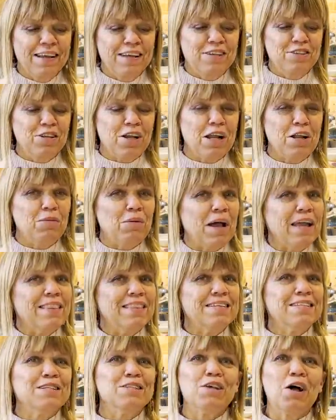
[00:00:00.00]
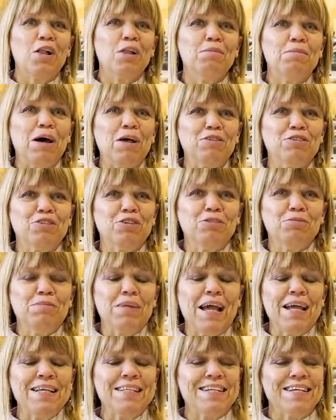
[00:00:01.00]
So anyway, this is all about soup
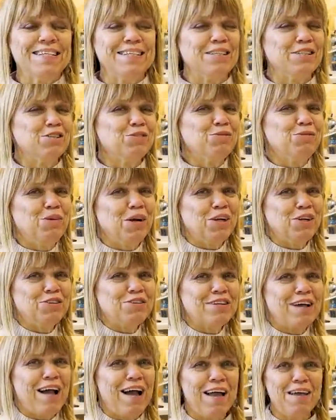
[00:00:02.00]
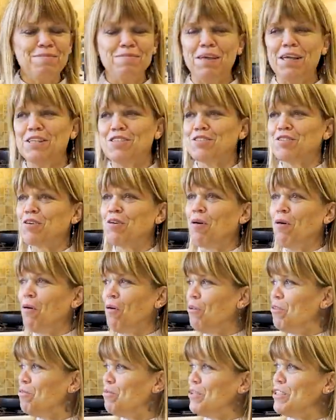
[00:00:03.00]
night because it's winter time, it's
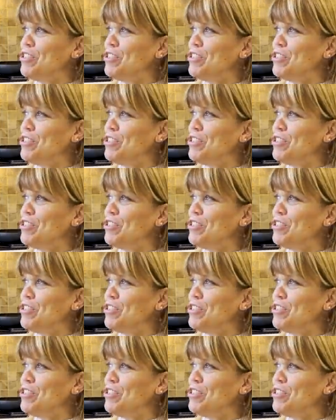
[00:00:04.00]
cold.